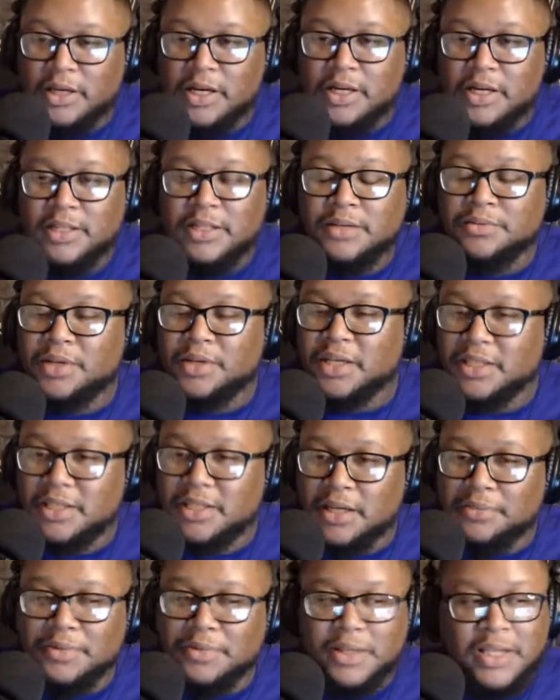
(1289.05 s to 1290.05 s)
Seems like
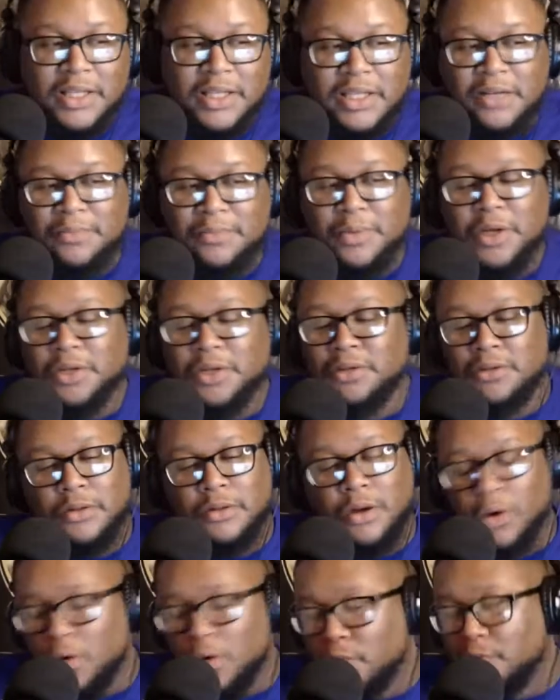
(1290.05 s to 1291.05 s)
something that they've been
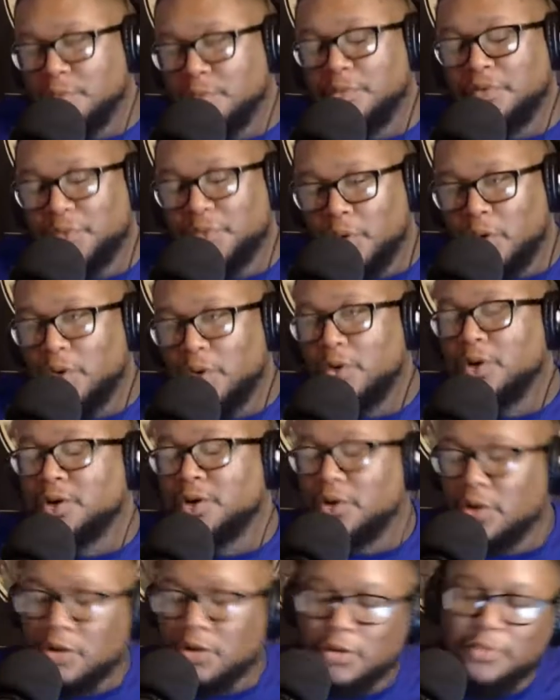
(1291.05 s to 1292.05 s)
over before and
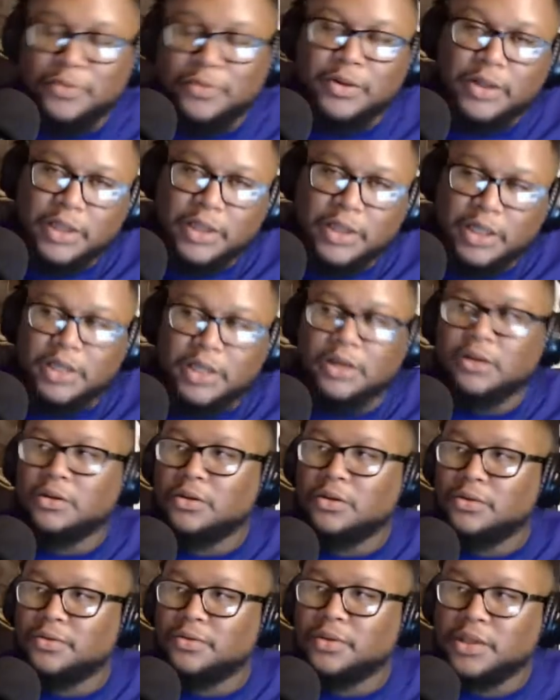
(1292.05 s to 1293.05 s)
over again and
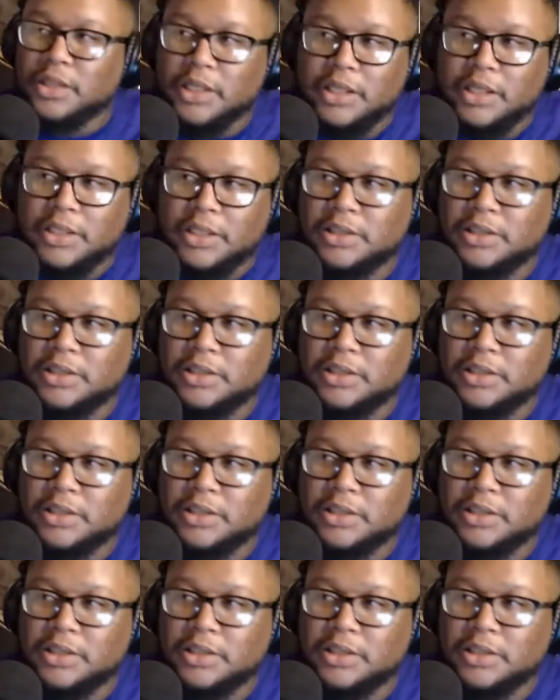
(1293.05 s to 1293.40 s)
over again.